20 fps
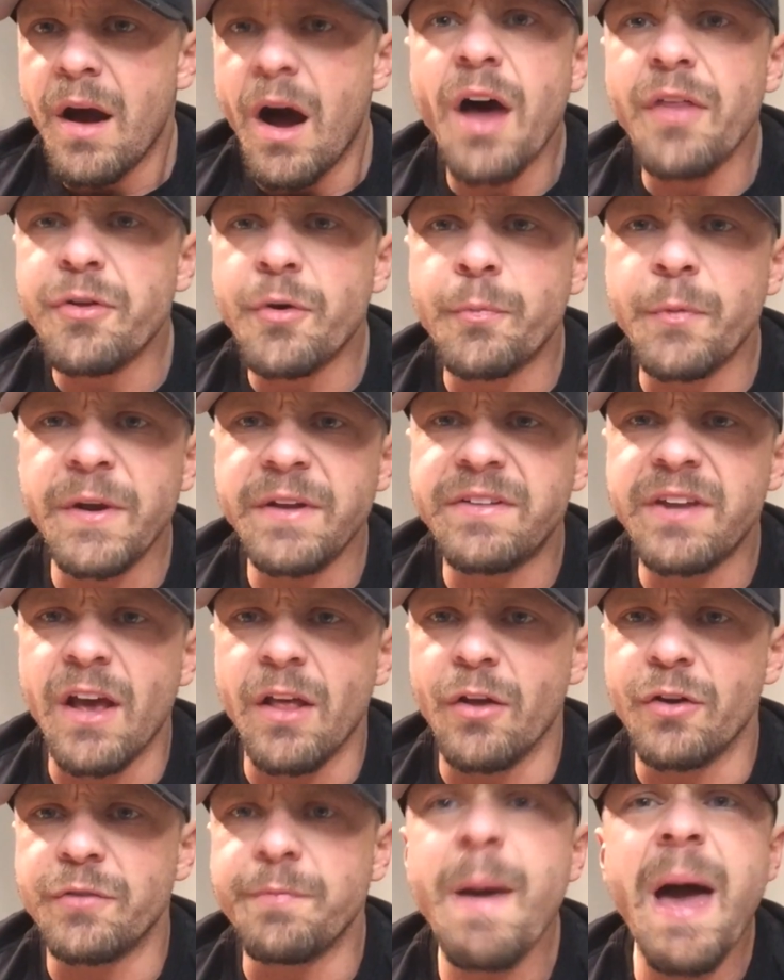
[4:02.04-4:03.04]
other
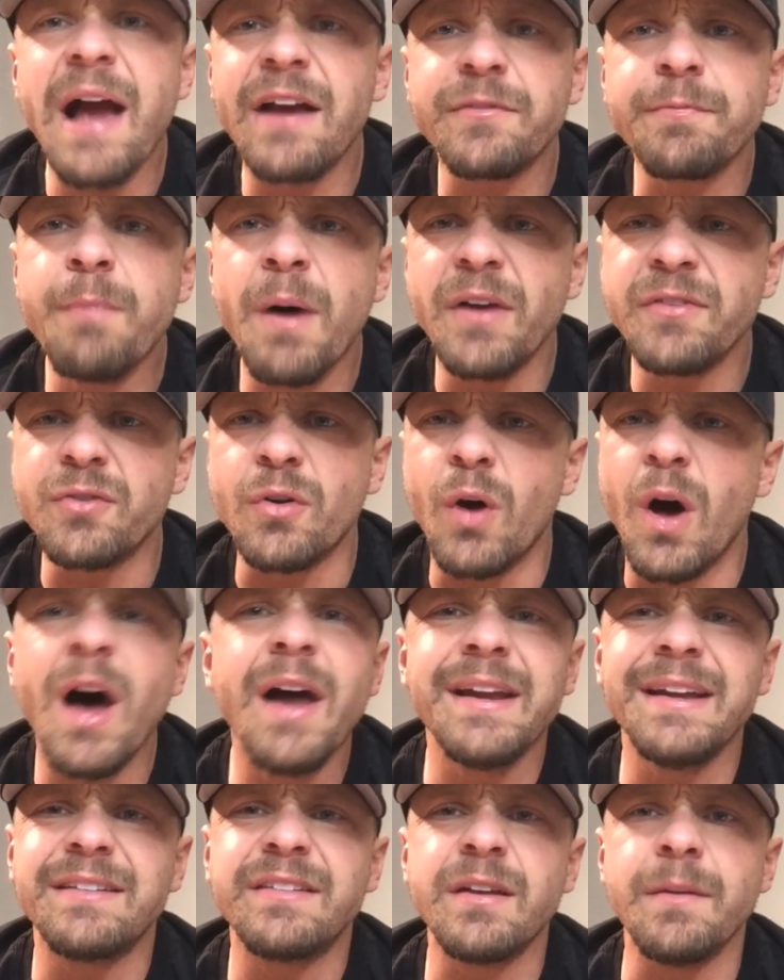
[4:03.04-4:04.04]
retailers, Max Muscle,
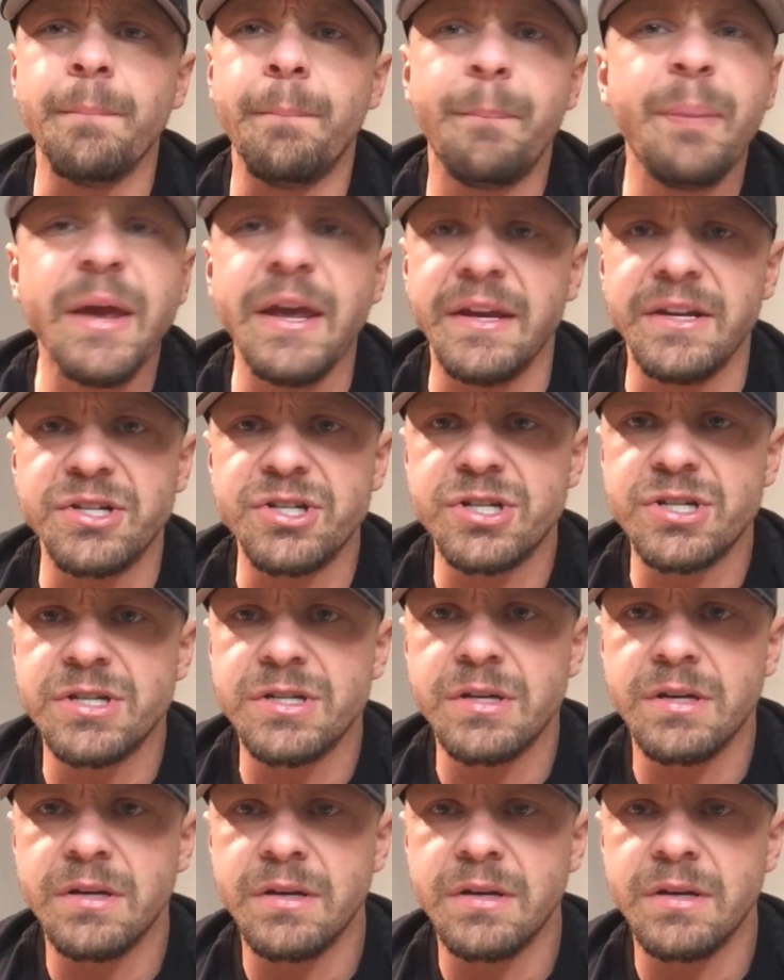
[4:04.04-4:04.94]
Huntington Beach,